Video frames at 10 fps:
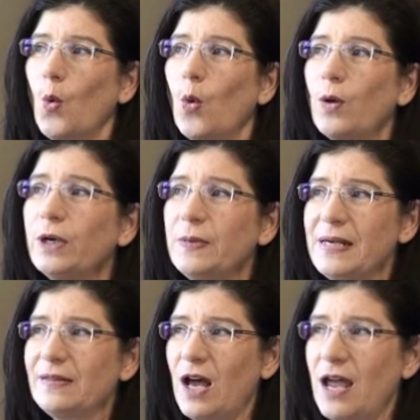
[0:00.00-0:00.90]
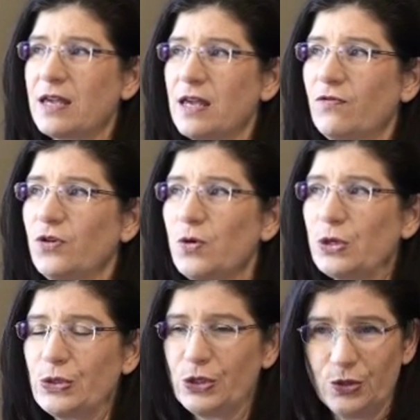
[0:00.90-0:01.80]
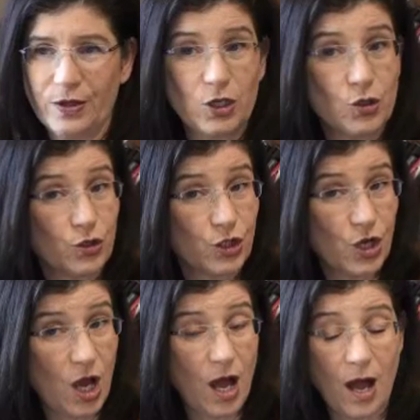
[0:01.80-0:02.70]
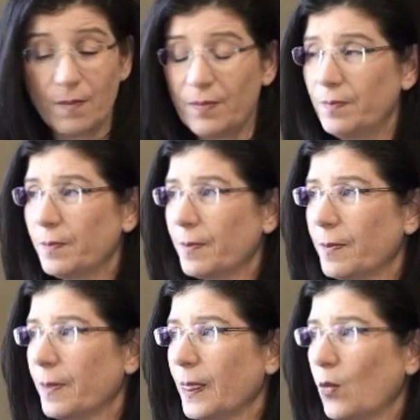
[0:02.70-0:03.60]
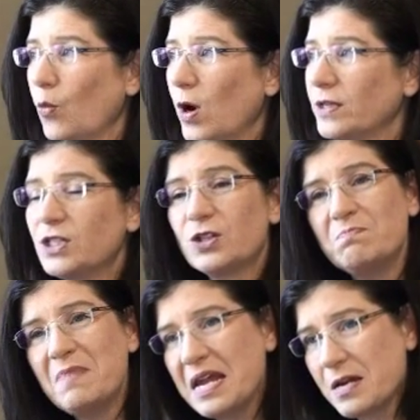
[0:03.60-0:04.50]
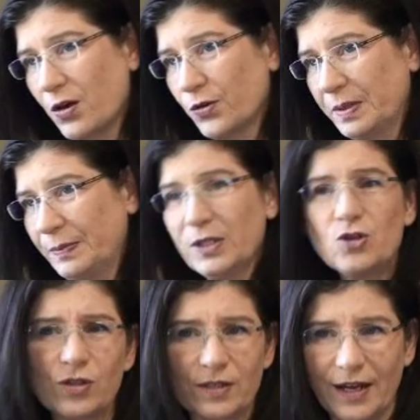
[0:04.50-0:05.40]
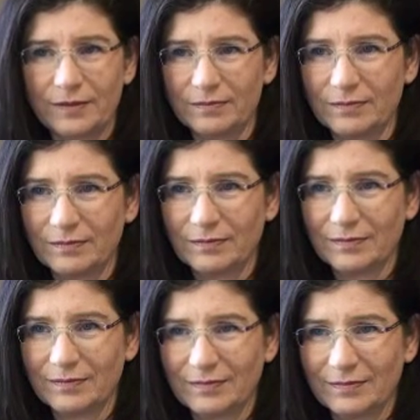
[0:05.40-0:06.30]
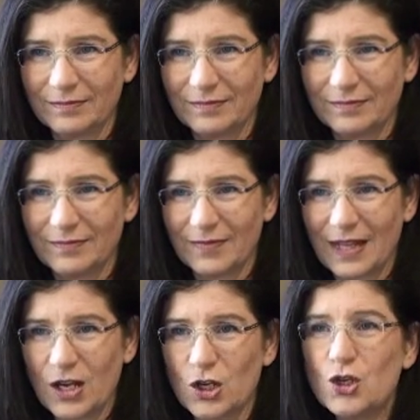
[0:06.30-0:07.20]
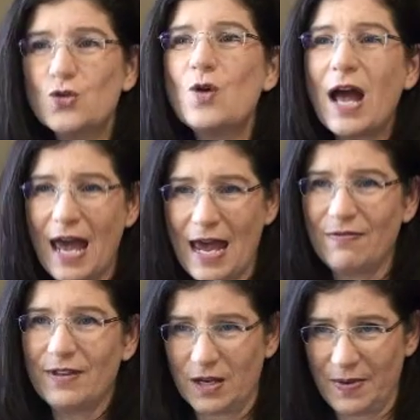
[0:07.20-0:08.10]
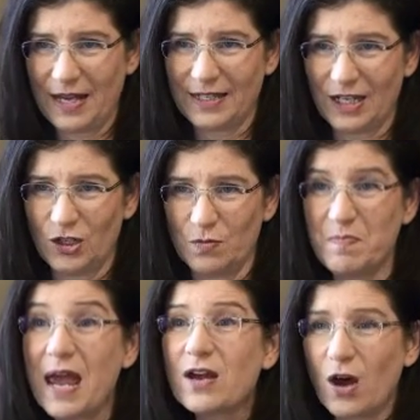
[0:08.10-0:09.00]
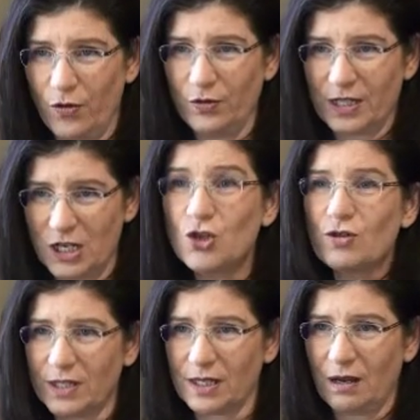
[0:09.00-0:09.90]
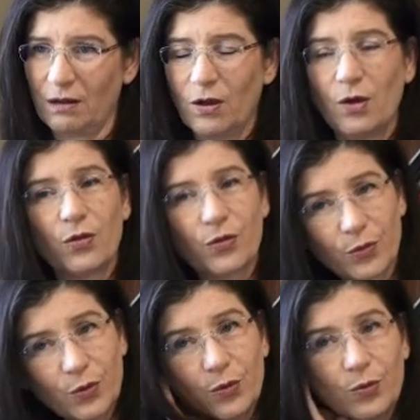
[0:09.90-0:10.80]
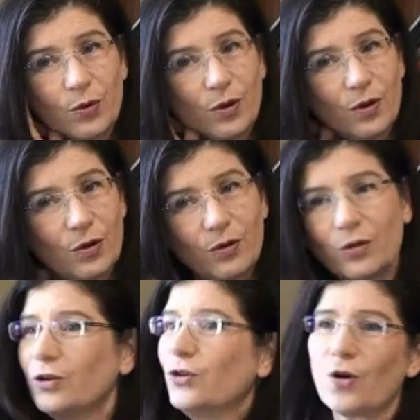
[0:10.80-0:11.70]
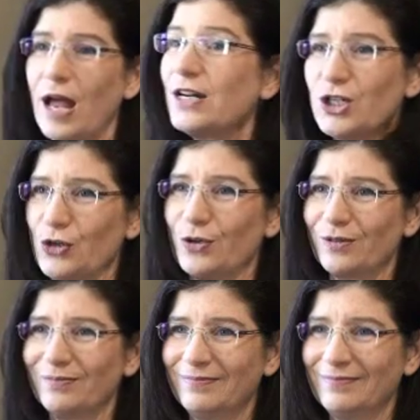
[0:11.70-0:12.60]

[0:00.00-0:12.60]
what would it be like if you understood that your job was to make other people interesting? That you had the capacity to make others interesting through your attitude.